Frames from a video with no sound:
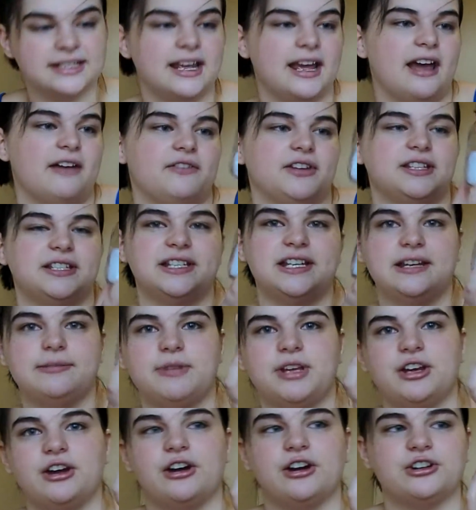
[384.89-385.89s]
I have a
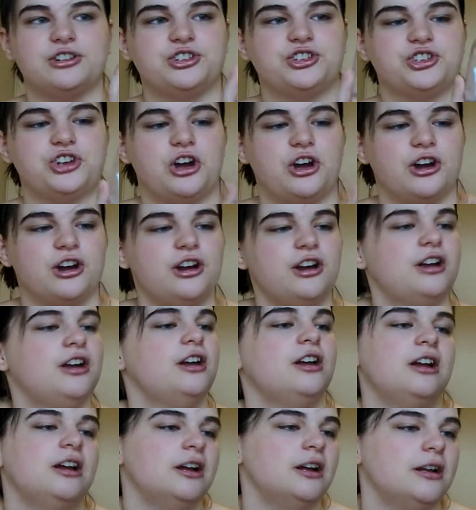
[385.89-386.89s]
TBR jar
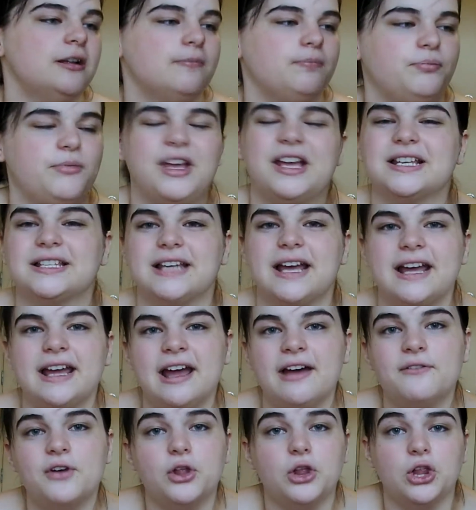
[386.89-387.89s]
because I
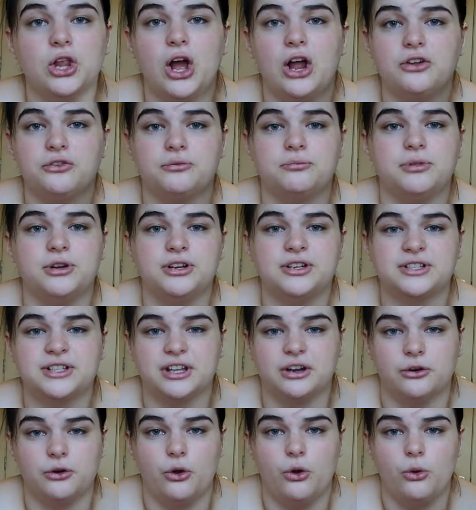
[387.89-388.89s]
have a lot of books
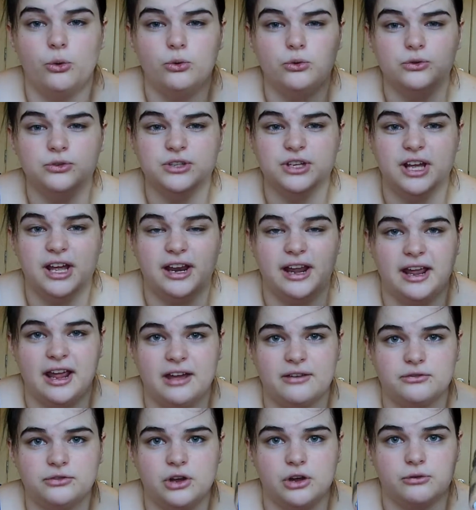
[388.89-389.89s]
that are old and I
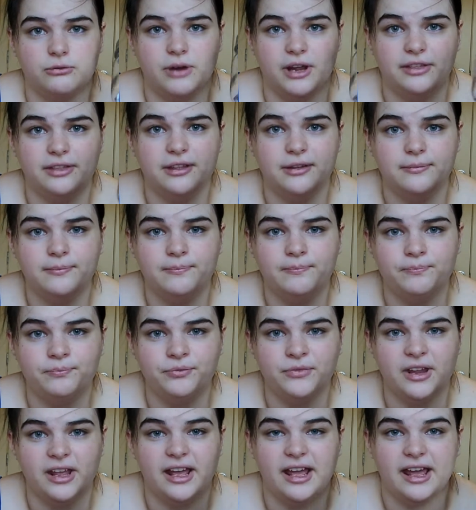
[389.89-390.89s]
have not read them,
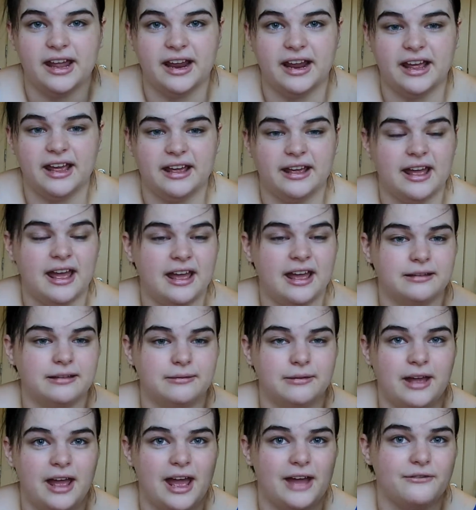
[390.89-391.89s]
and I
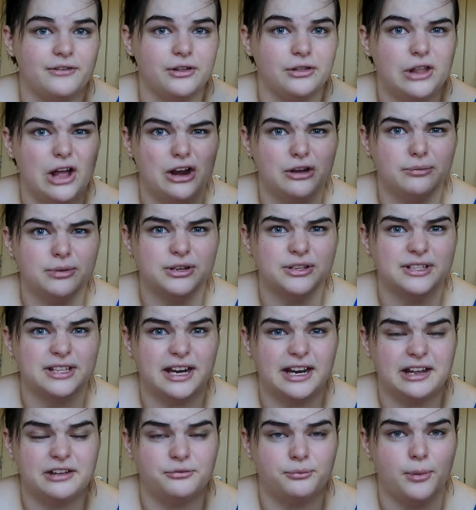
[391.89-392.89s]
have a lot of books
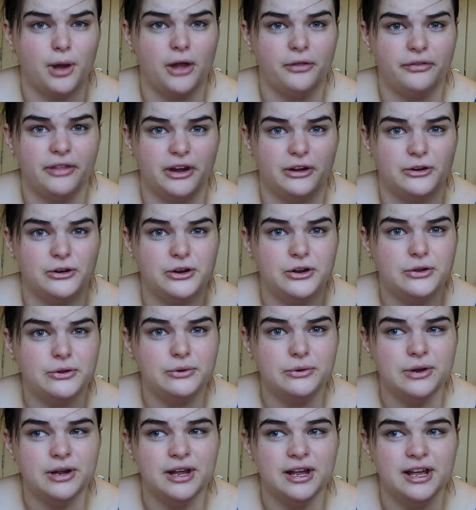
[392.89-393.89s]
that I have bought that are
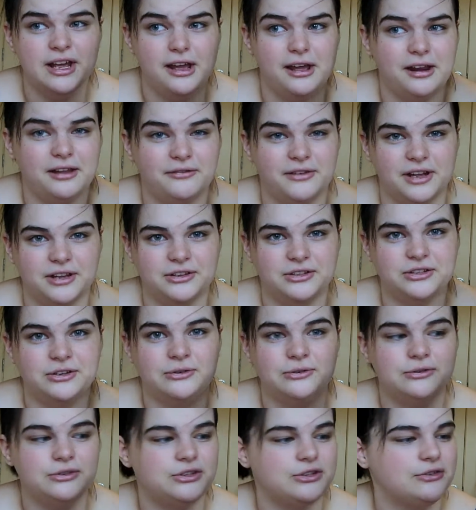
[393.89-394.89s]
new, if I
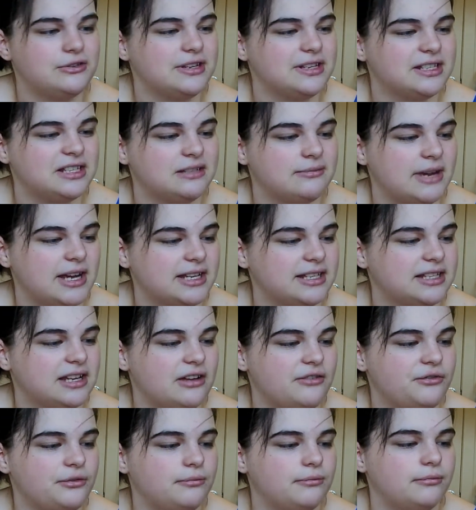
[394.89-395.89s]
don't do this to
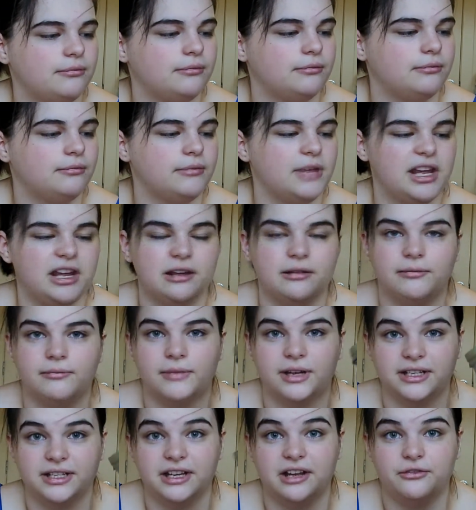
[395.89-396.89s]
myself and make
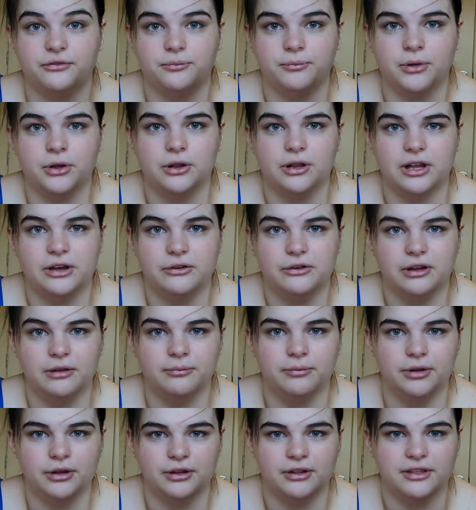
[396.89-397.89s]
myself pull out a
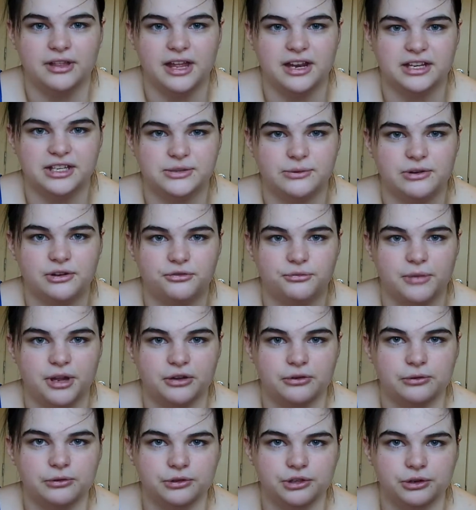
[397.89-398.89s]
book that is one of my
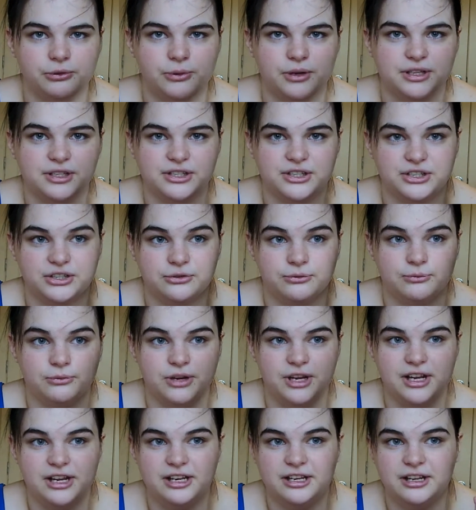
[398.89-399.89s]
older ones to
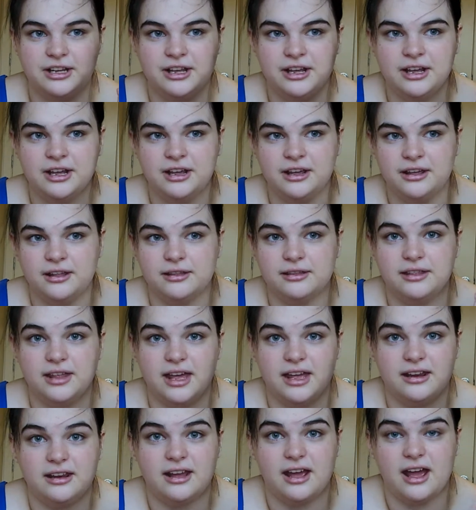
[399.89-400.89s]
read,
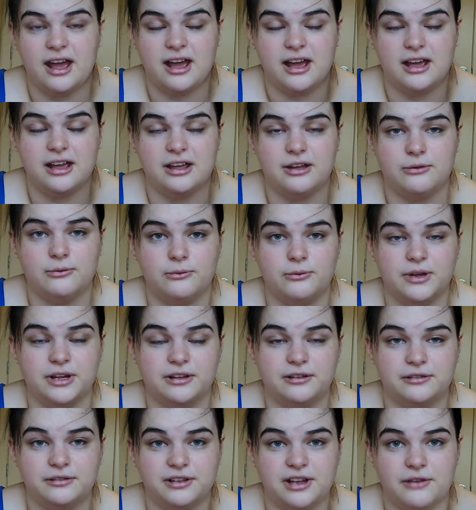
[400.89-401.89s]
then I
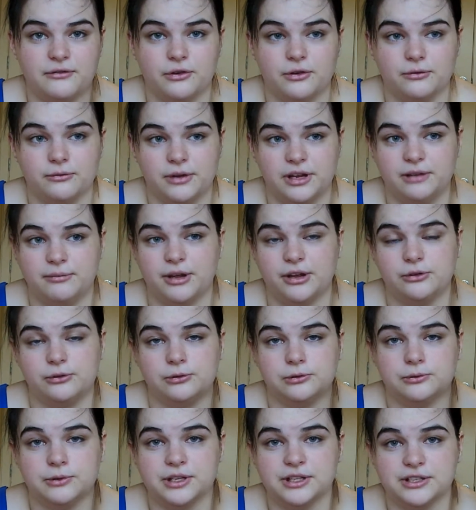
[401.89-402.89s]
will never read my
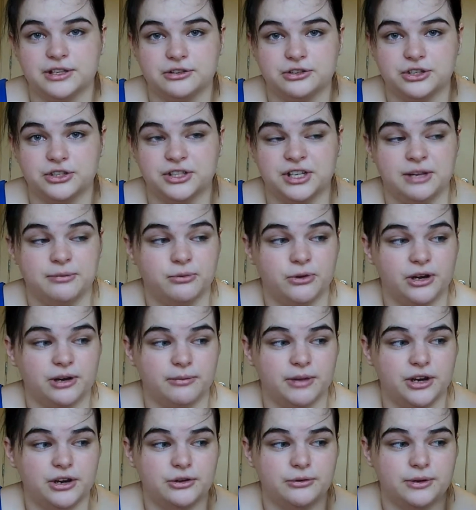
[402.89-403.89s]
old ones. I'll just keep reading
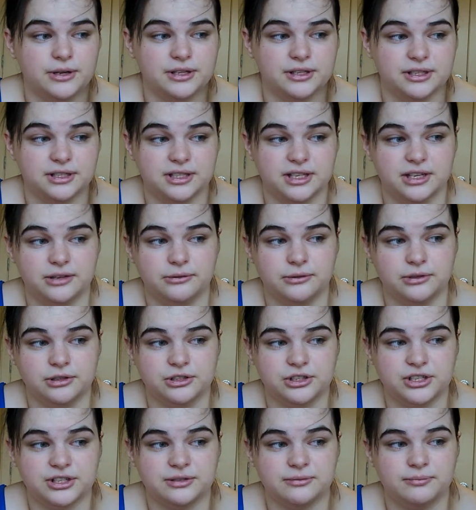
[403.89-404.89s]
my new ones and it will
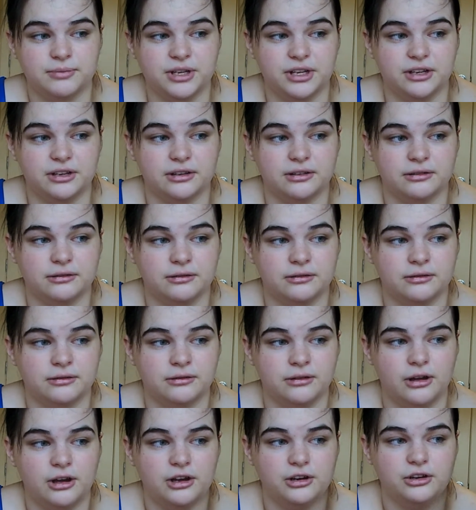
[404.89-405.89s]
just be
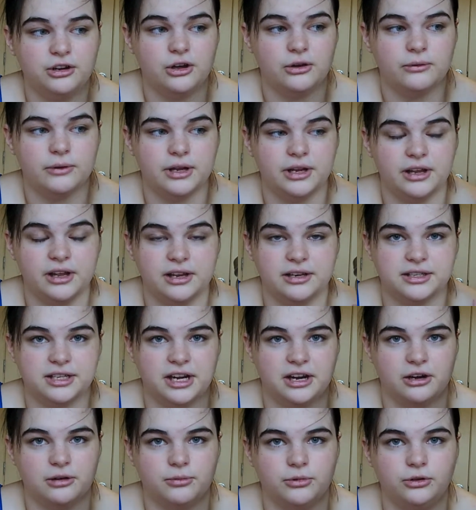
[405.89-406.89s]
ongoing and
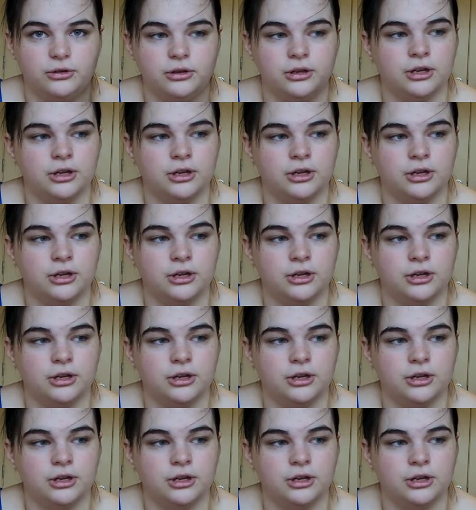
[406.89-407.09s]
terrible.